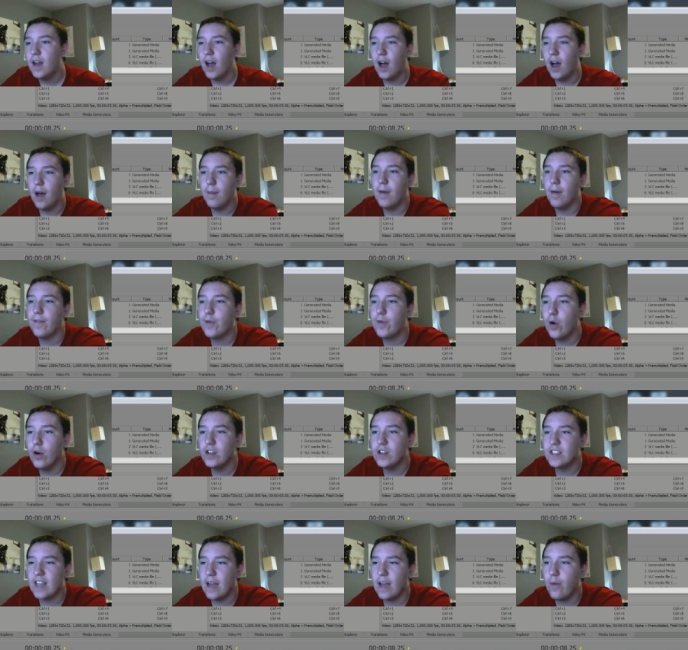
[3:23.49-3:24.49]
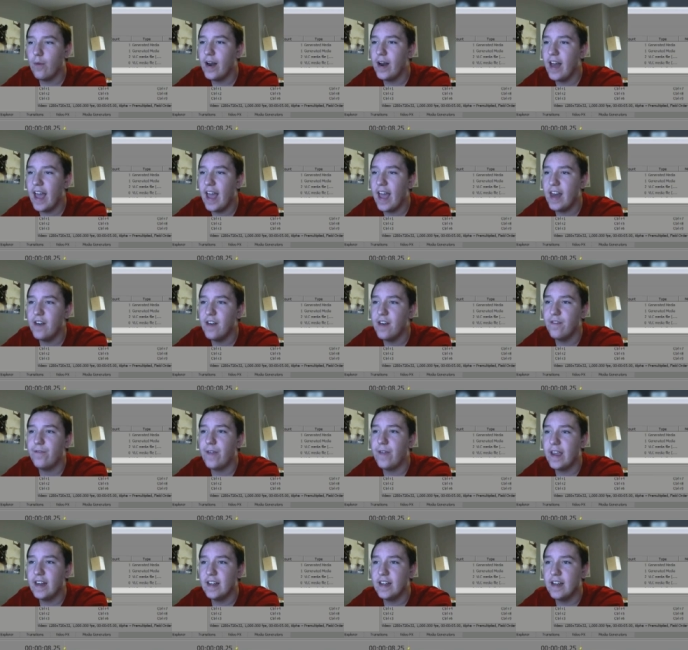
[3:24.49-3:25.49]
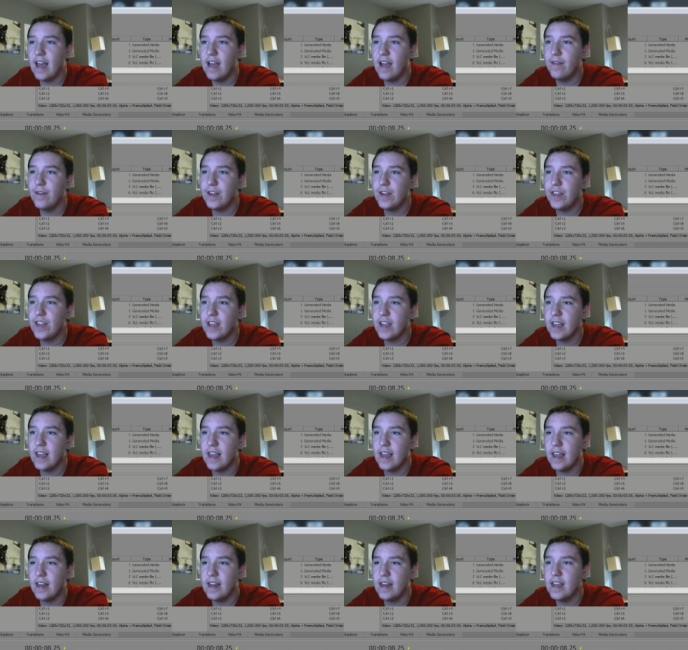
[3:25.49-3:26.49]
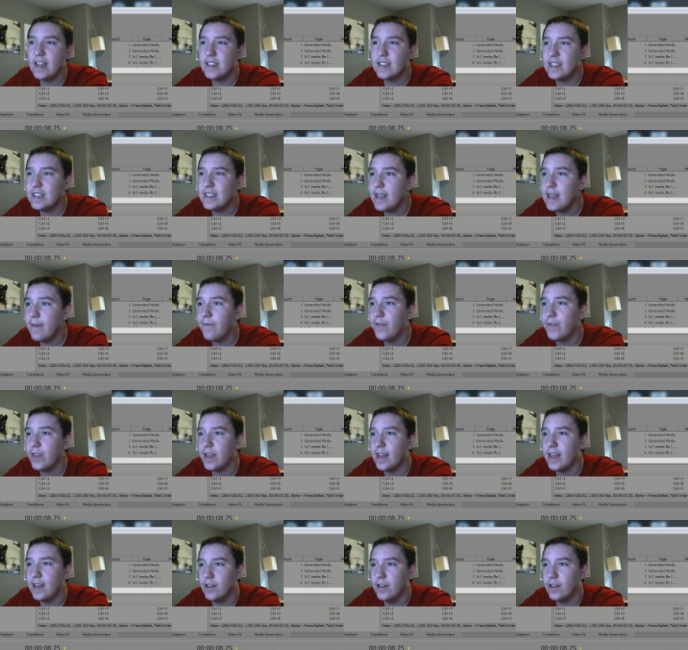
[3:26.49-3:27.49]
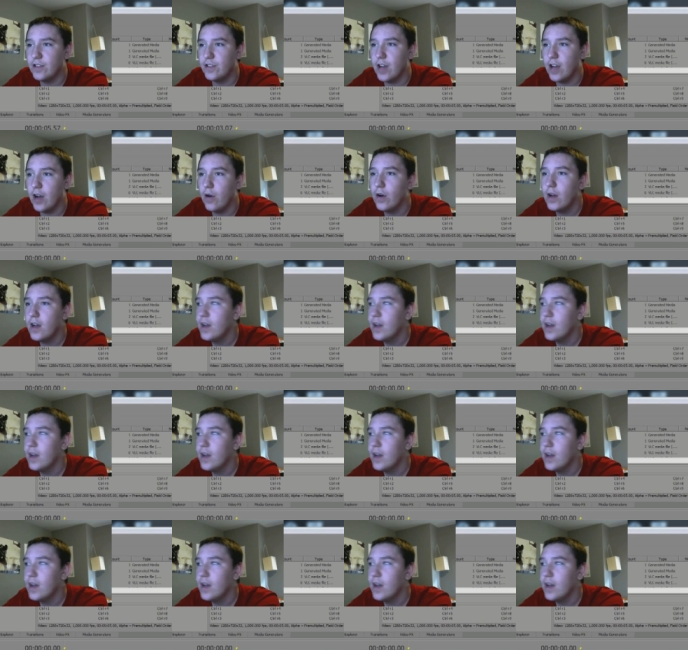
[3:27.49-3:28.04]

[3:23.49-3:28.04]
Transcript: Of course, I went ahead and faded everything in except for the intro,